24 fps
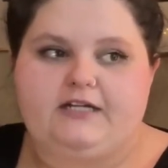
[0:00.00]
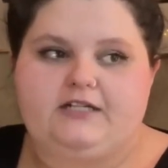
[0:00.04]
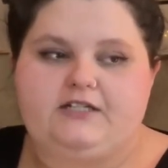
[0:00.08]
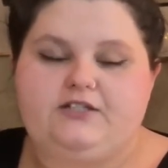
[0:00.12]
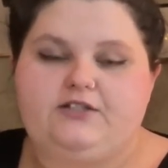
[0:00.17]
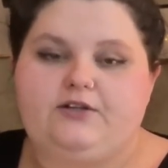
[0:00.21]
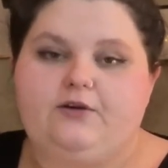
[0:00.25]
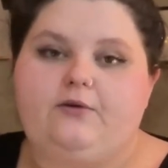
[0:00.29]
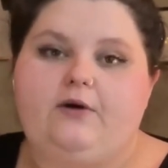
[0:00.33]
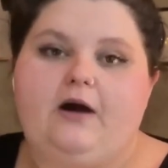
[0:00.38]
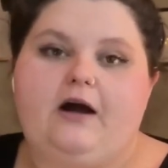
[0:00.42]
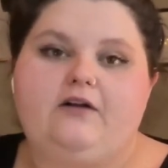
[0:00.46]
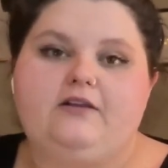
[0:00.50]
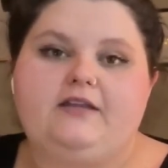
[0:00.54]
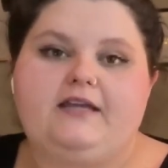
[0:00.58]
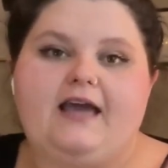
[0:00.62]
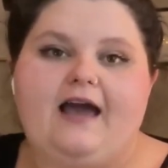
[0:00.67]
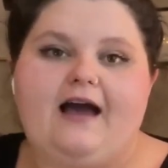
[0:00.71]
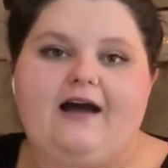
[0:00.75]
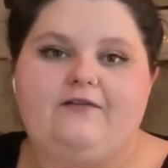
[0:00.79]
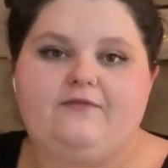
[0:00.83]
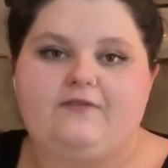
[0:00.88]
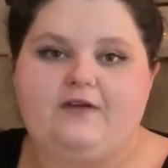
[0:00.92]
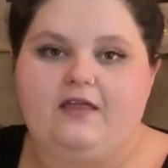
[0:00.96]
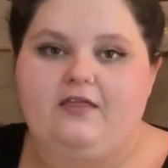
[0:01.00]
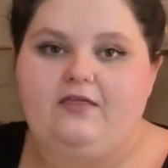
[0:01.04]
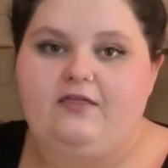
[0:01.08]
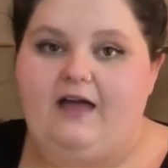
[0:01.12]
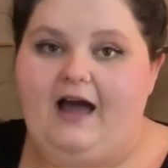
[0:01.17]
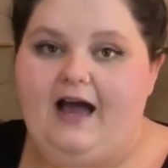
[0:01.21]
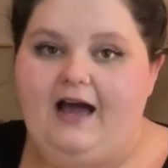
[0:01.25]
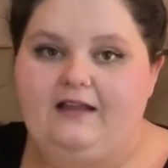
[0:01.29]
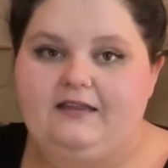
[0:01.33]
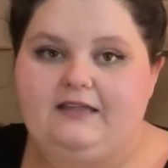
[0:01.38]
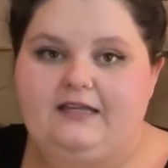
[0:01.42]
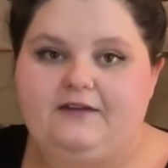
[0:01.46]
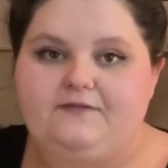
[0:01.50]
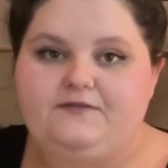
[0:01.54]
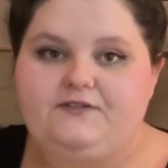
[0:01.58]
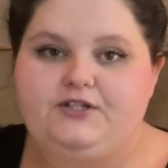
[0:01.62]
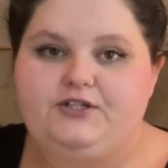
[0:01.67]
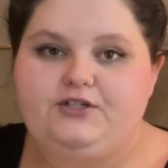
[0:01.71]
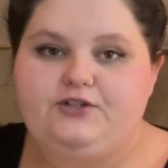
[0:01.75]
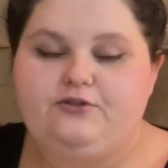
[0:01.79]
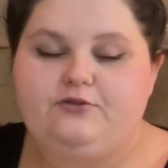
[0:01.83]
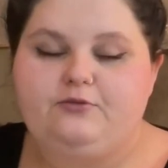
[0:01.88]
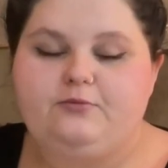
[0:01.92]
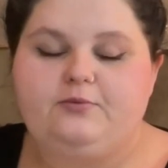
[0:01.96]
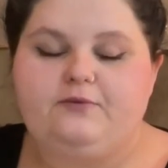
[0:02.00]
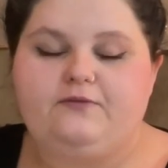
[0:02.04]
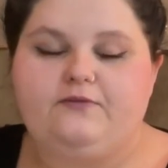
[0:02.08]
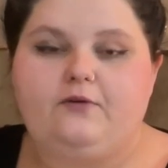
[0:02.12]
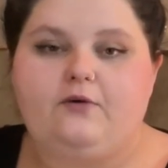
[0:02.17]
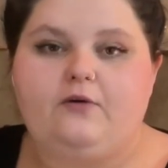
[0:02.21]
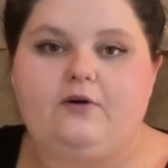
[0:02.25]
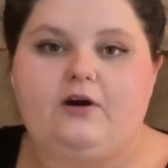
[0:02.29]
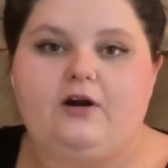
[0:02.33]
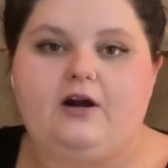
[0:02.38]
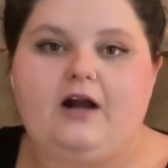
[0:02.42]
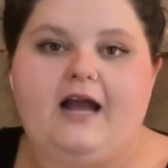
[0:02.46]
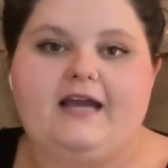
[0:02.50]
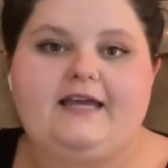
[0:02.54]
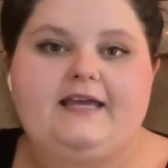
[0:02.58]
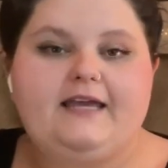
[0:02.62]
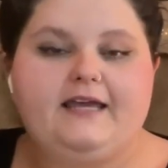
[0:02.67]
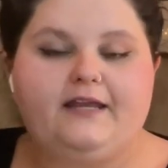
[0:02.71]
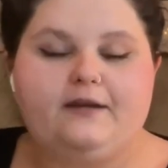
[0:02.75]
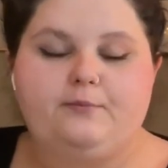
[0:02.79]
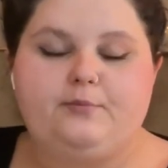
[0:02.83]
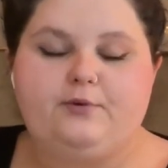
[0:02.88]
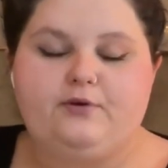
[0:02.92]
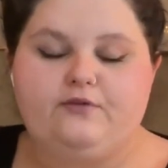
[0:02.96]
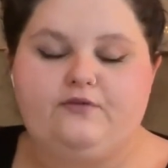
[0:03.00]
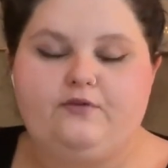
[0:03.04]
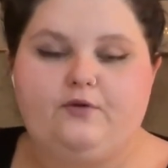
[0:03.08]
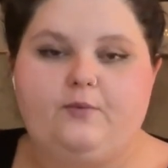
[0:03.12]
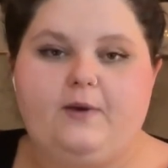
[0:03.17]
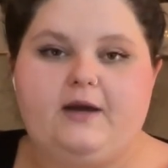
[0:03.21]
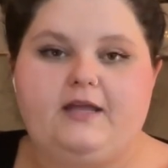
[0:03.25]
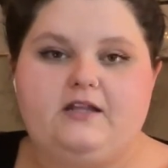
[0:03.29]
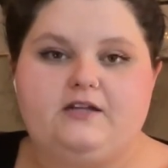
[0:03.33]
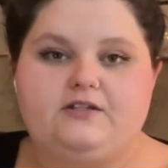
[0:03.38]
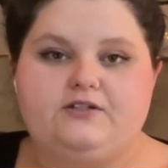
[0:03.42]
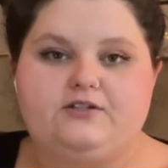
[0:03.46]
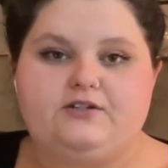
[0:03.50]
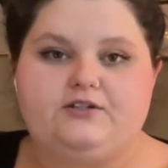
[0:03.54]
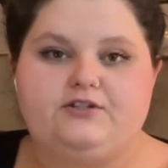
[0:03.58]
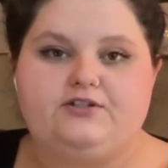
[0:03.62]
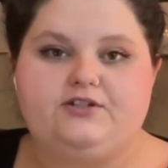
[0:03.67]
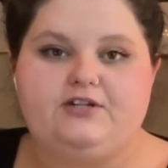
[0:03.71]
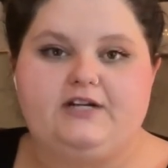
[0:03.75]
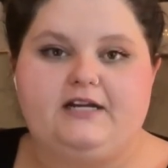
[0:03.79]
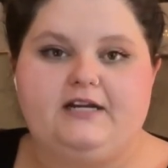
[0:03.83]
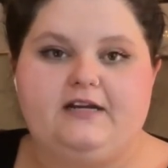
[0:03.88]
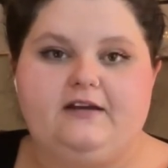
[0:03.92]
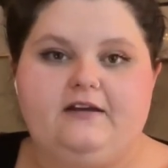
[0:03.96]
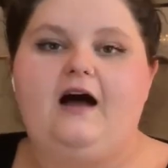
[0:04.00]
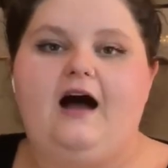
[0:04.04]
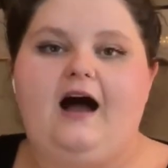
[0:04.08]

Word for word: So I only have that left to do before I can get approved for weight loss surgery.